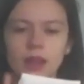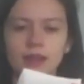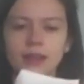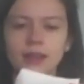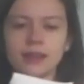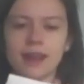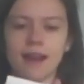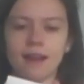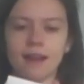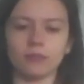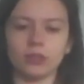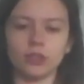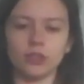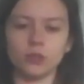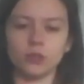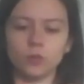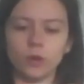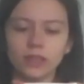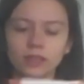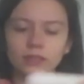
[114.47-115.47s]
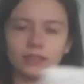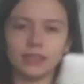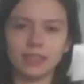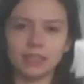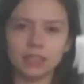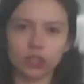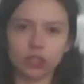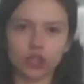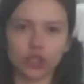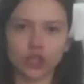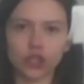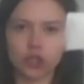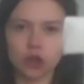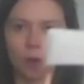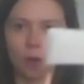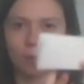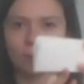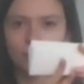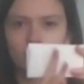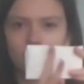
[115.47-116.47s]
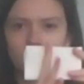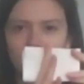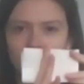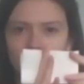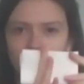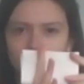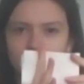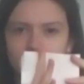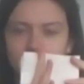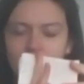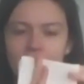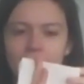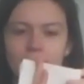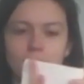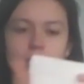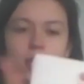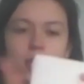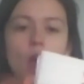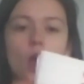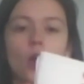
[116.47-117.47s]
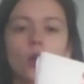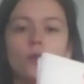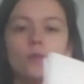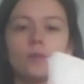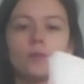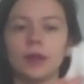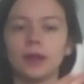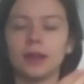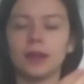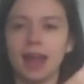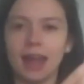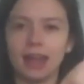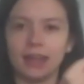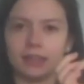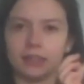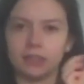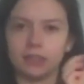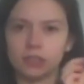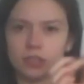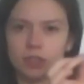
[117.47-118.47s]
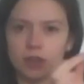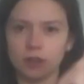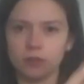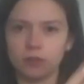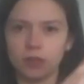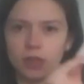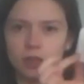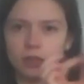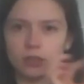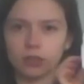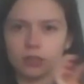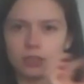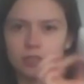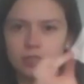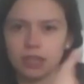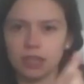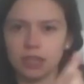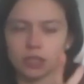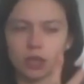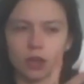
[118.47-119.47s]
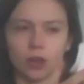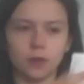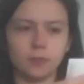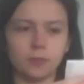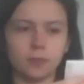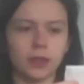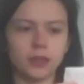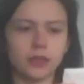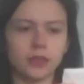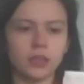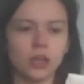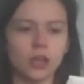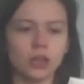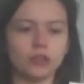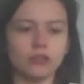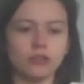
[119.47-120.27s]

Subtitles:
Now you will need to chop the open end, so you can see it's open.